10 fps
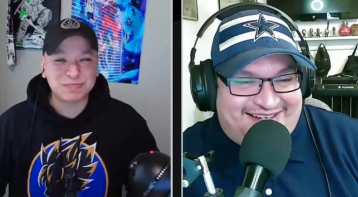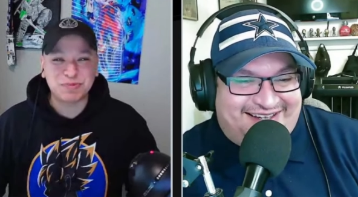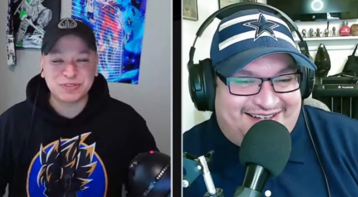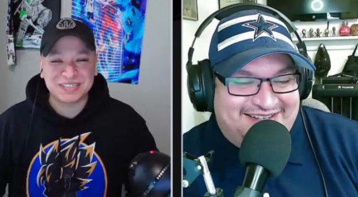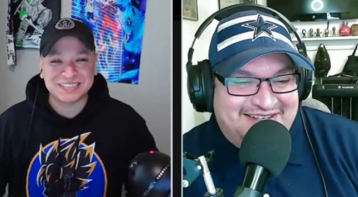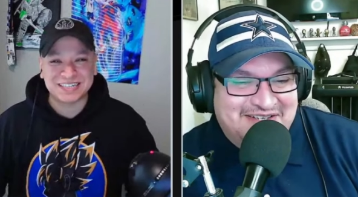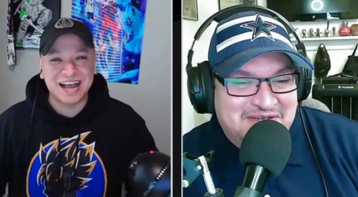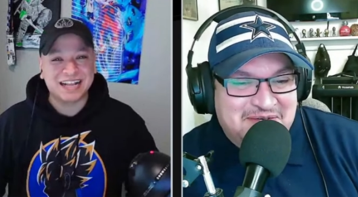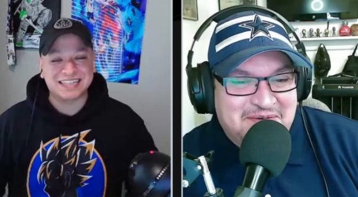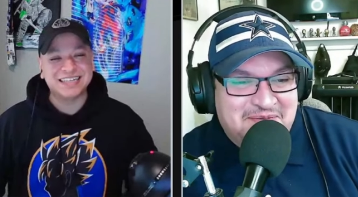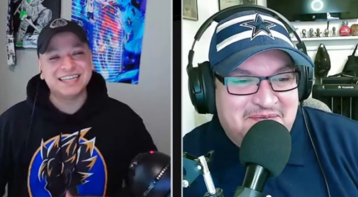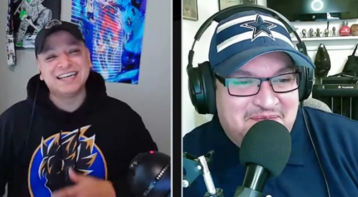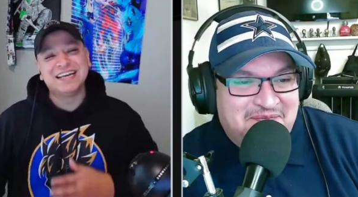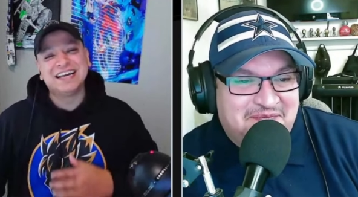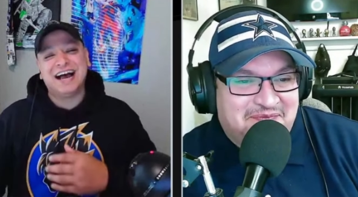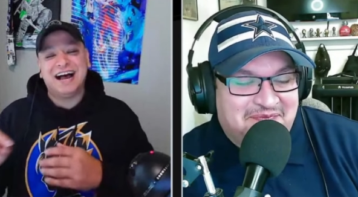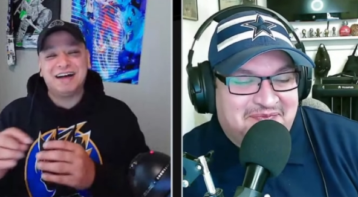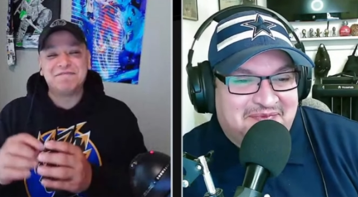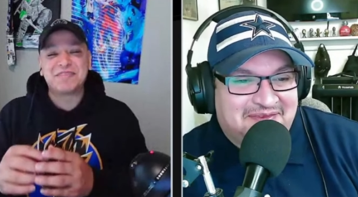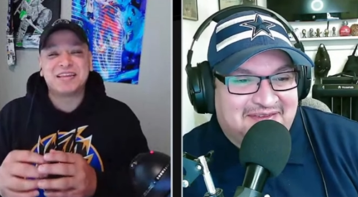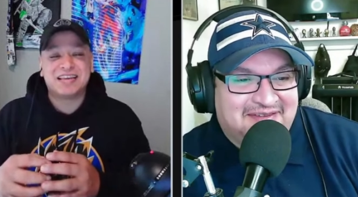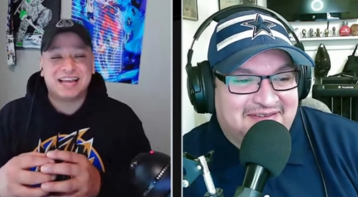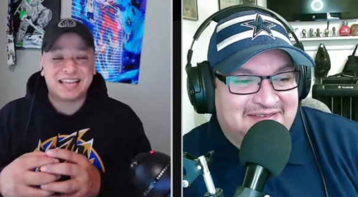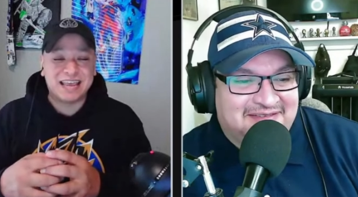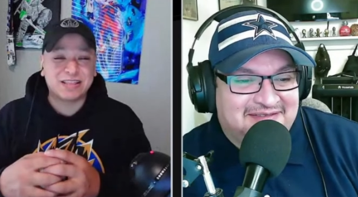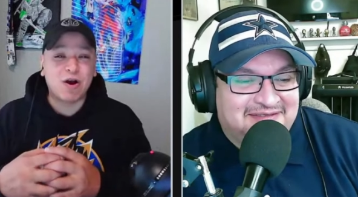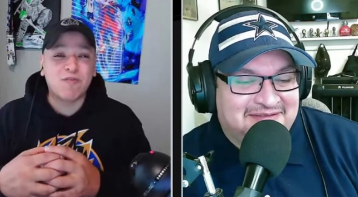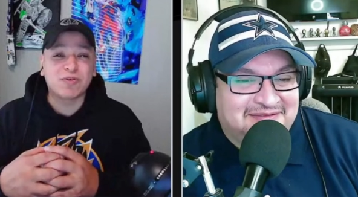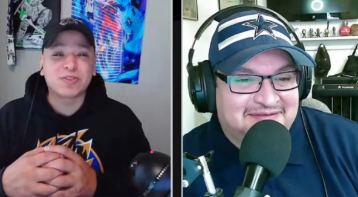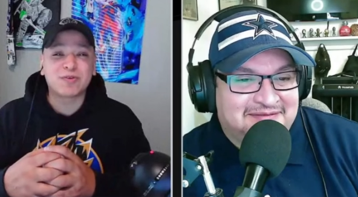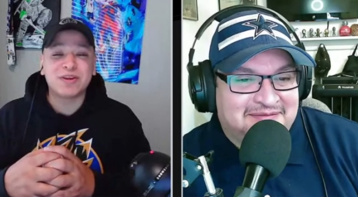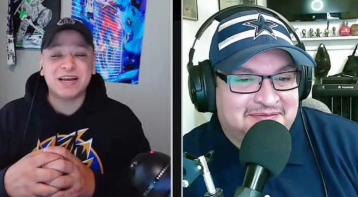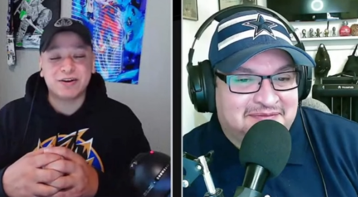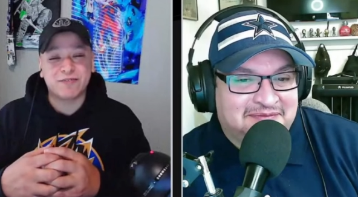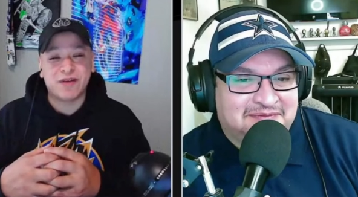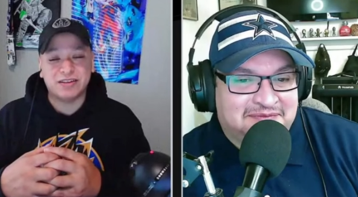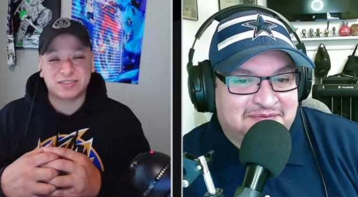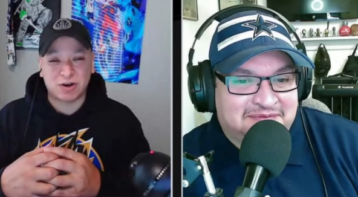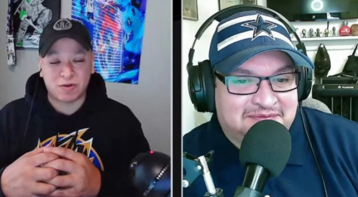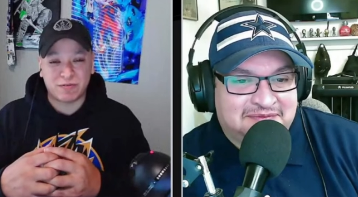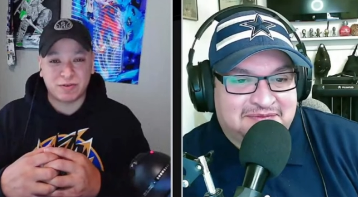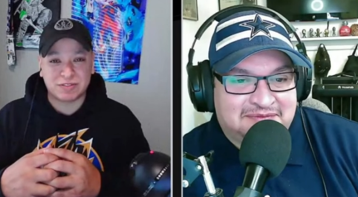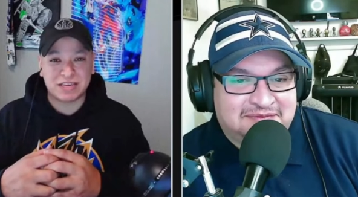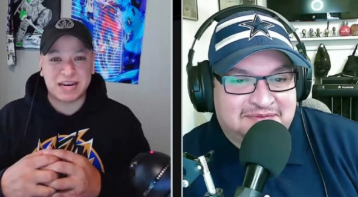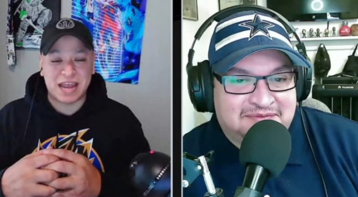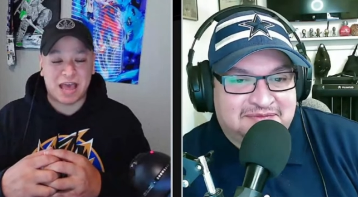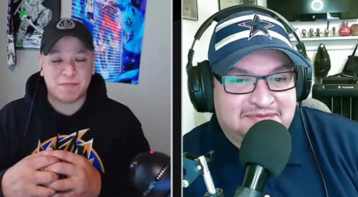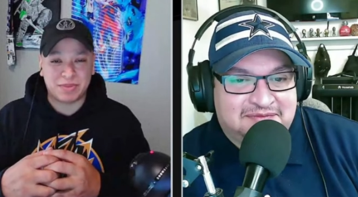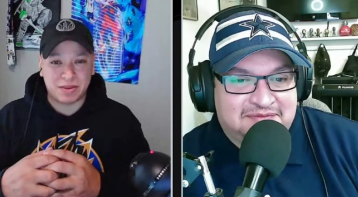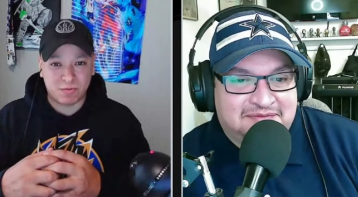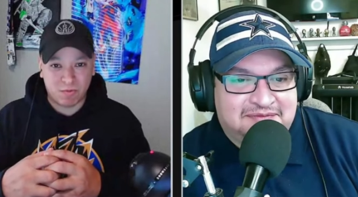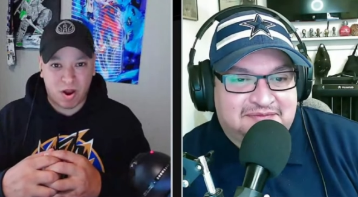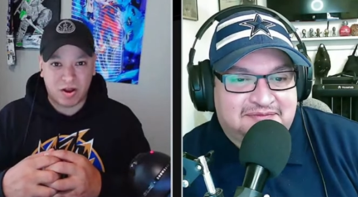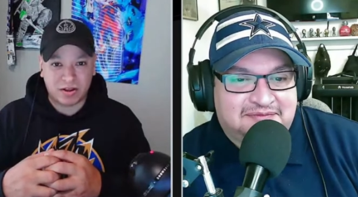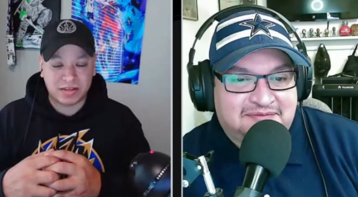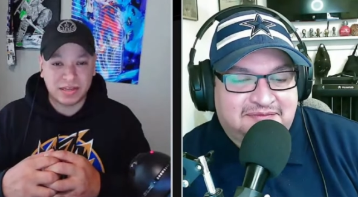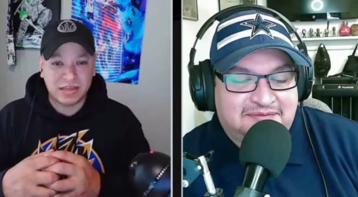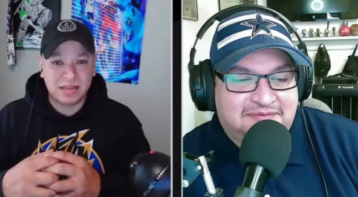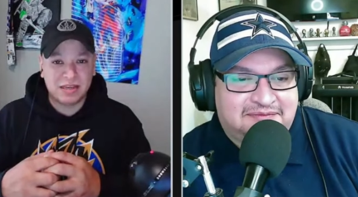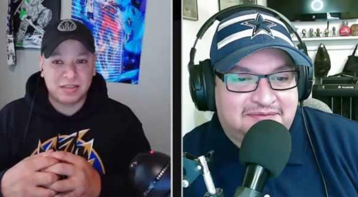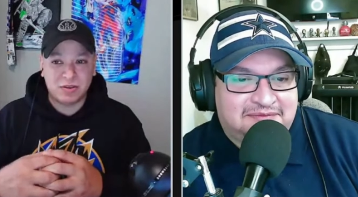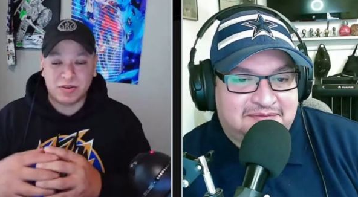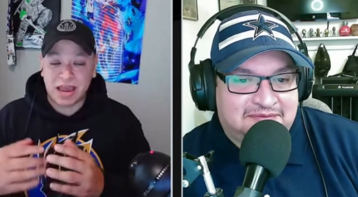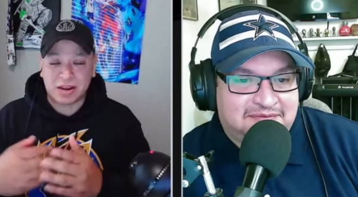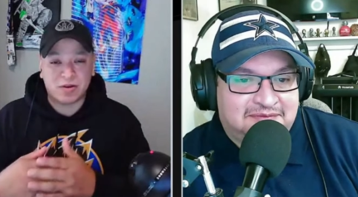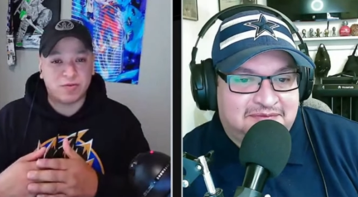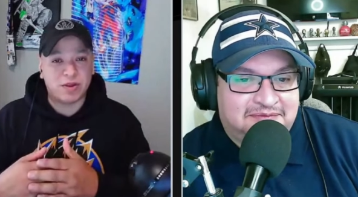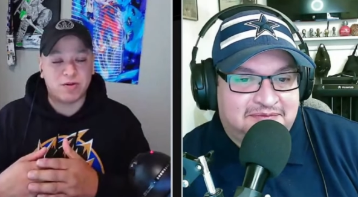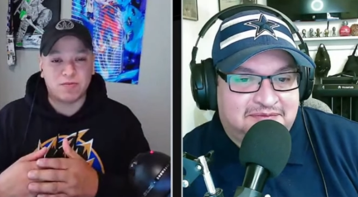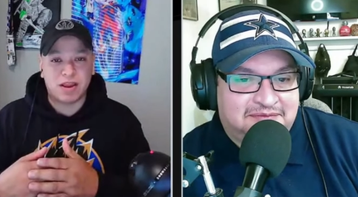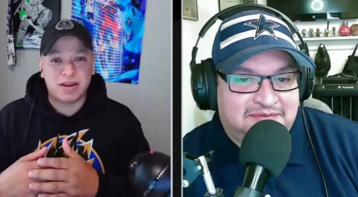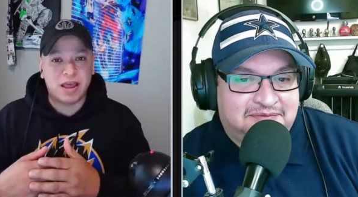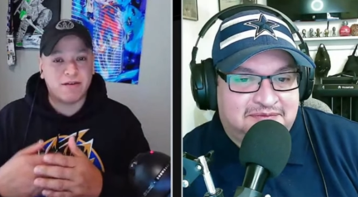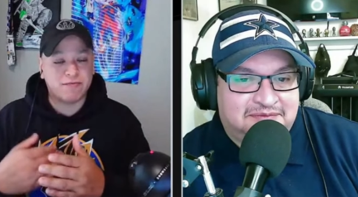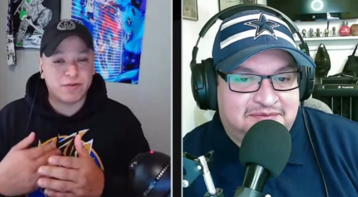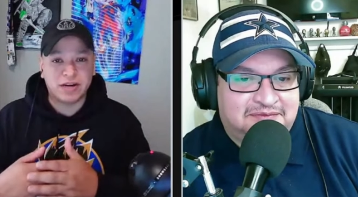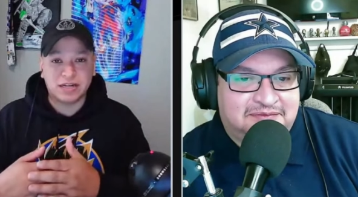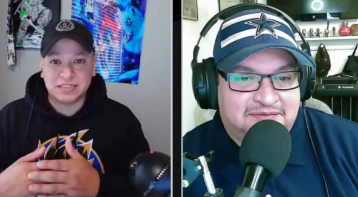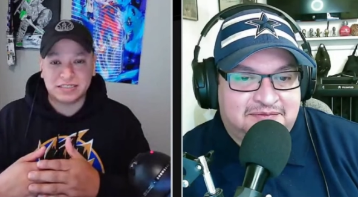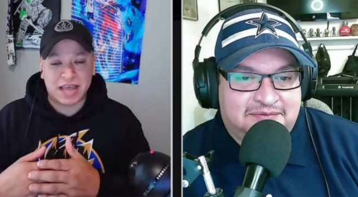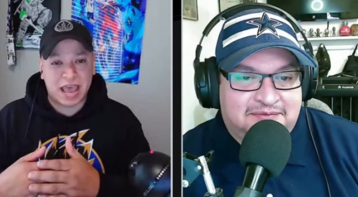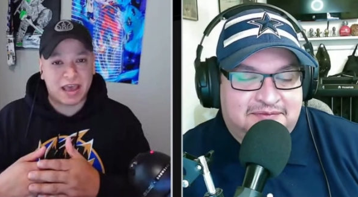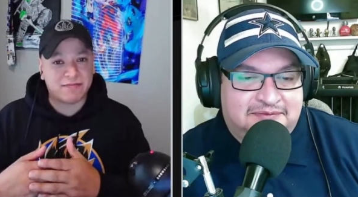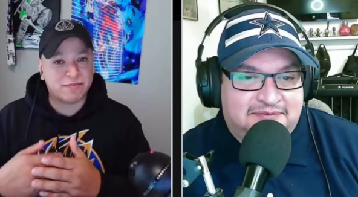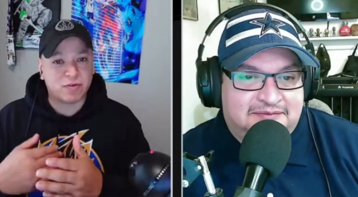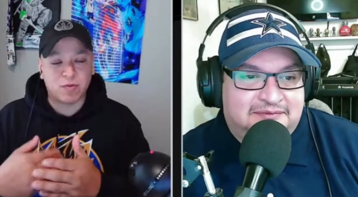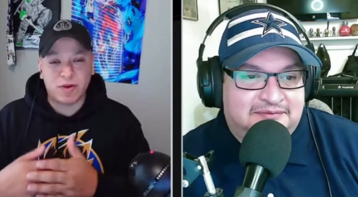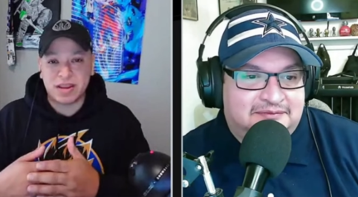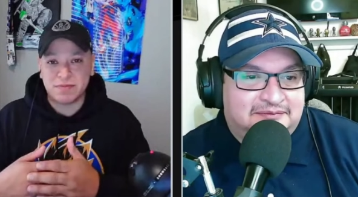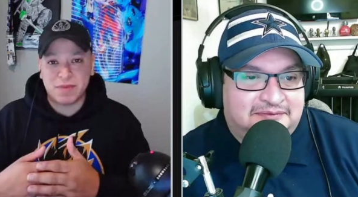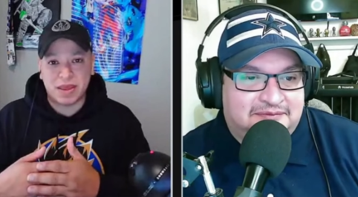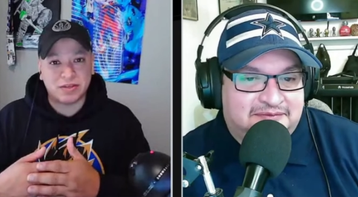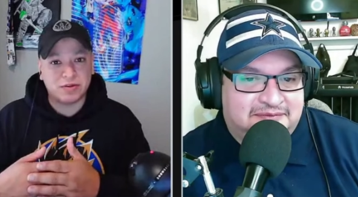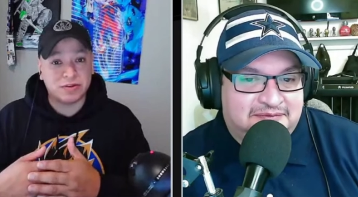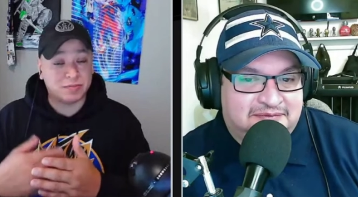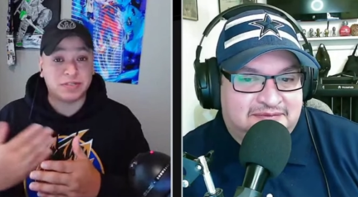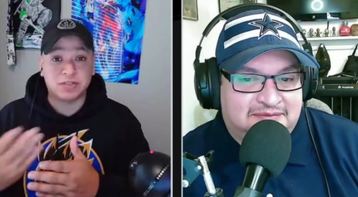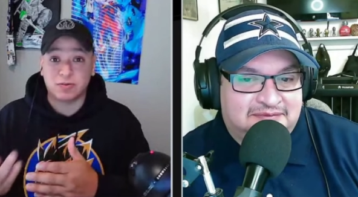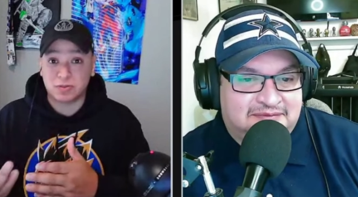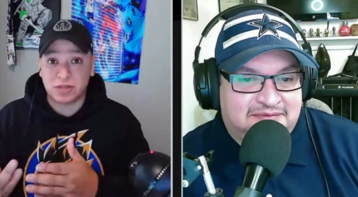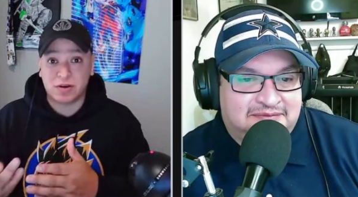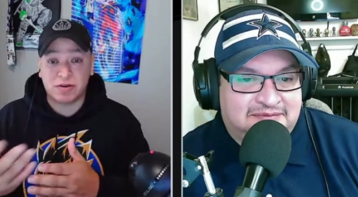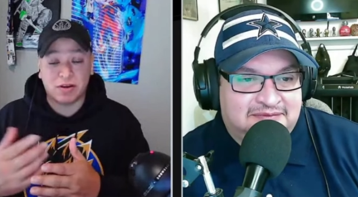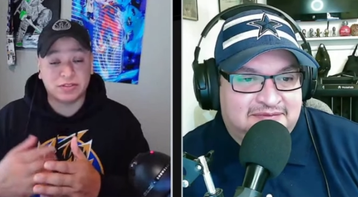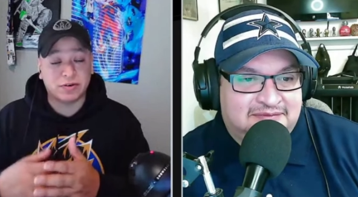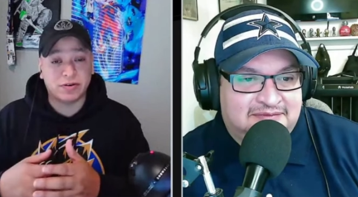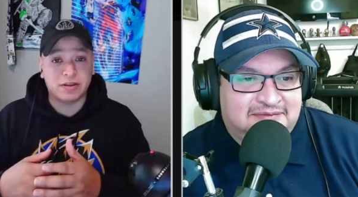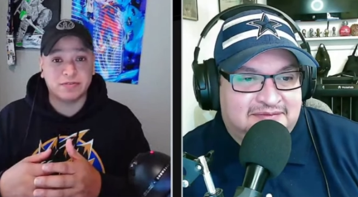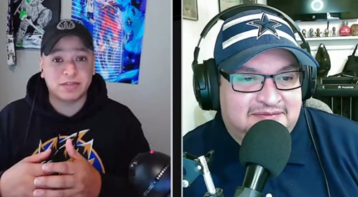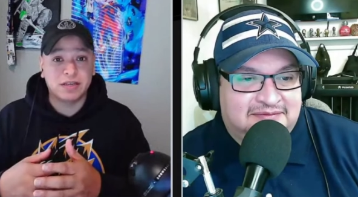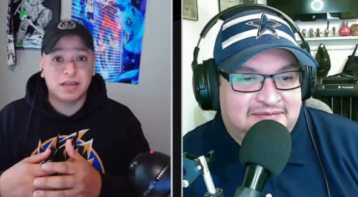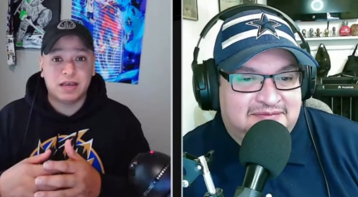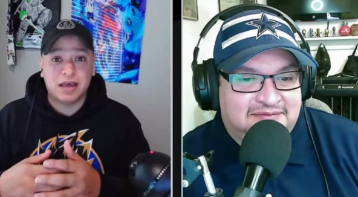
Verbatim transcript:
Speaker 1: was pushing his luck. Um, again, over 300 five star reviews cannot be wrong. You got to go there right now. Friendly staff, great menu. As mentioned, those dairy alternatives.